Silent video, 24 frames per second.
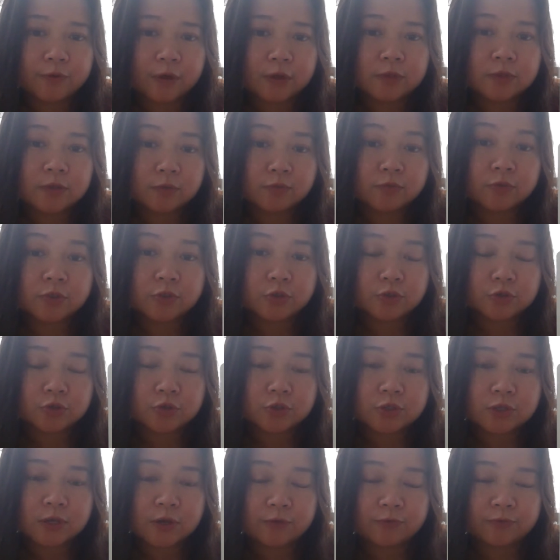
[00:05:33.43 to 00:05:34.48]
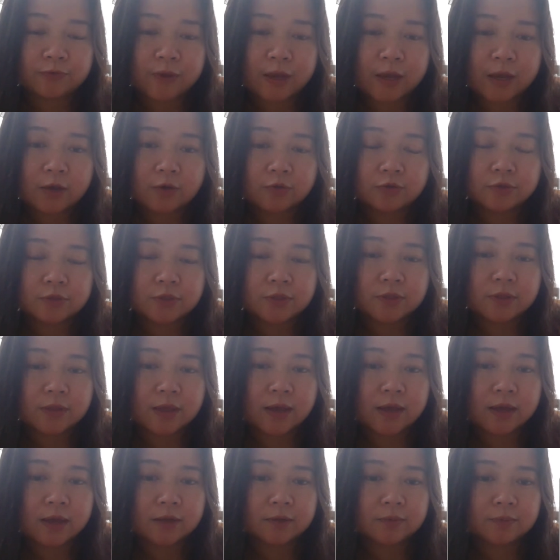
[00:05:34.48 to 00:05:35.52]
some researchers have found
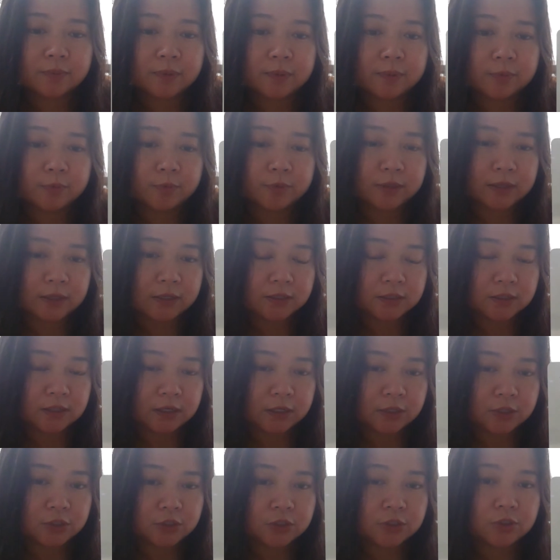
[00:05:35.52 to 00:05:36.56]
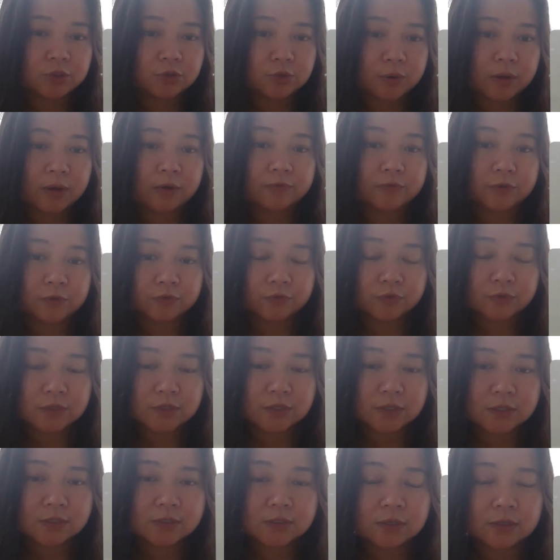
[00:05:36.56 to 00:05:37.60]
that people with ADHD do have
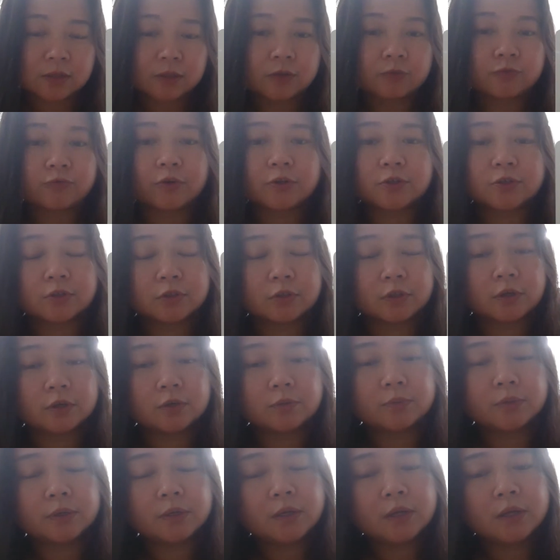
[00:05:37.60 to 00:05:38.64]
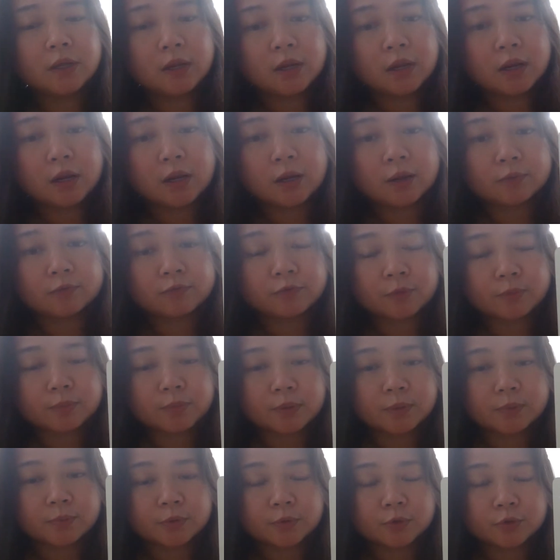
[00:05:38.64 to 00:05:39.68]
differences in their frontal lobe from
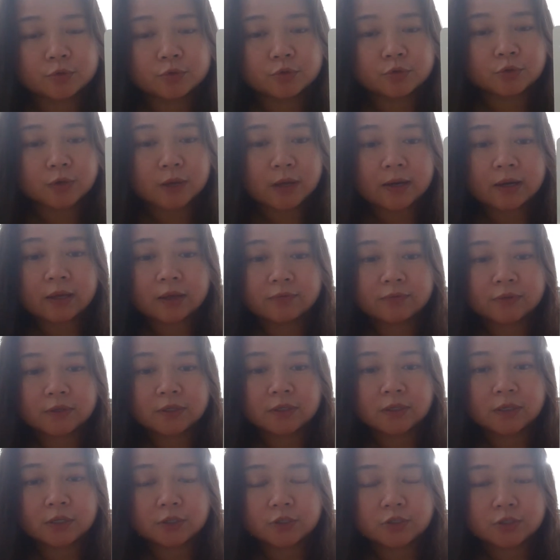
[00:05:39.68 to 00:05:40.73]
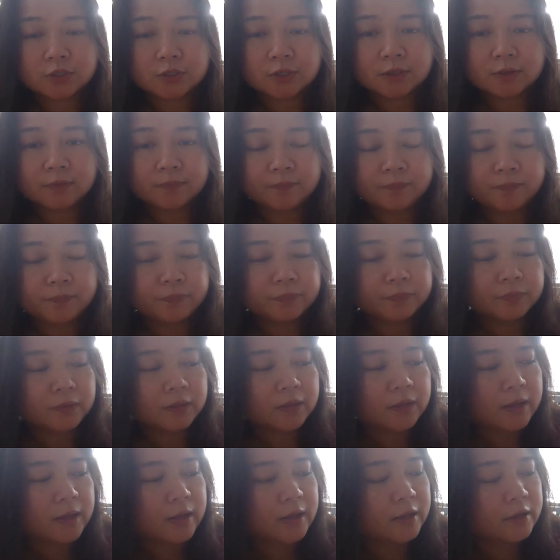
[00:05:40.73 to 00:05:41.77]
people who do not have ADHD.
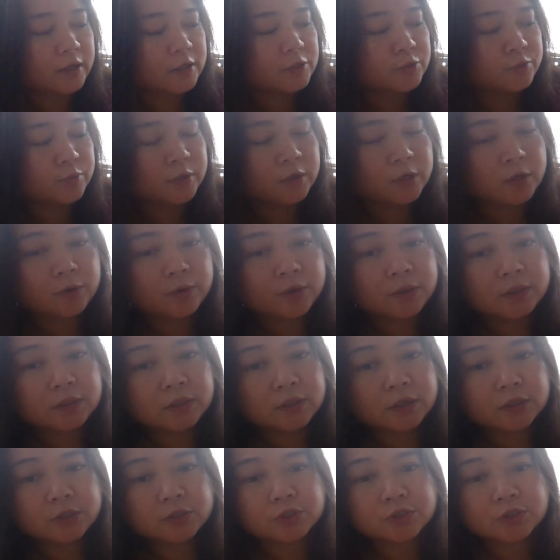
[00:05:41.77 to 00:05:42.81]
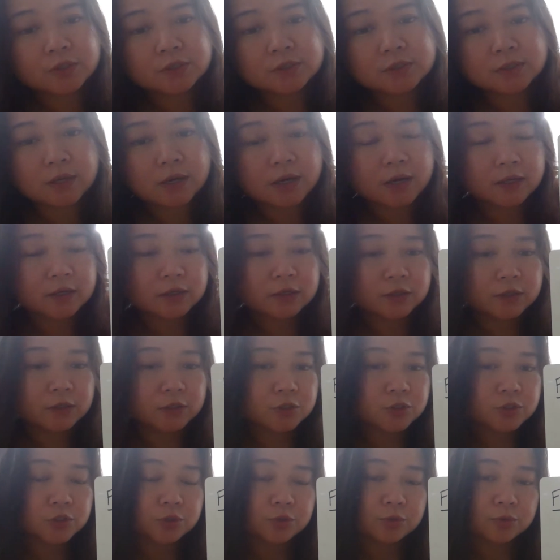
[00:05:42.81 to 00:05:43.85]
And as we know, ADHD is not an
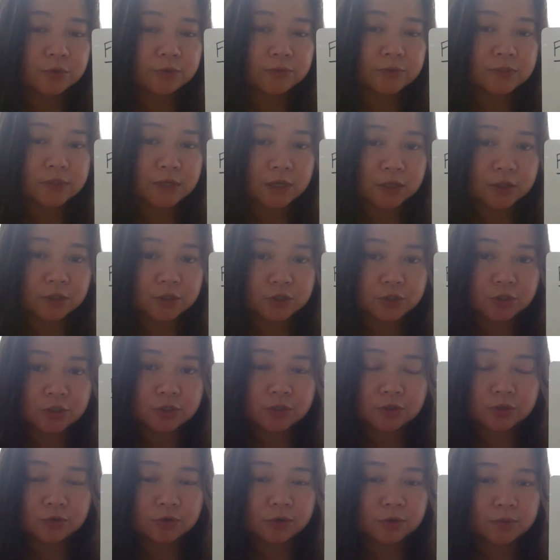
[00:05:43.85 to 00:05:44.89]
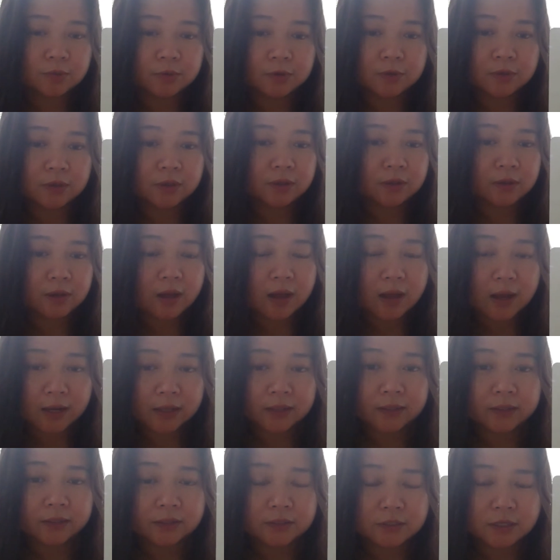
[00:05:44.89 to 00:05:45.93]
issue of intelligence. You can be
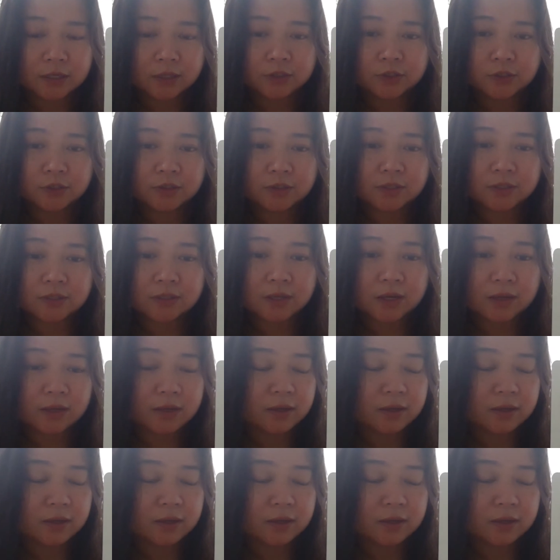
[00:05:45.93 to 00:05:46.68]
highly intelligent as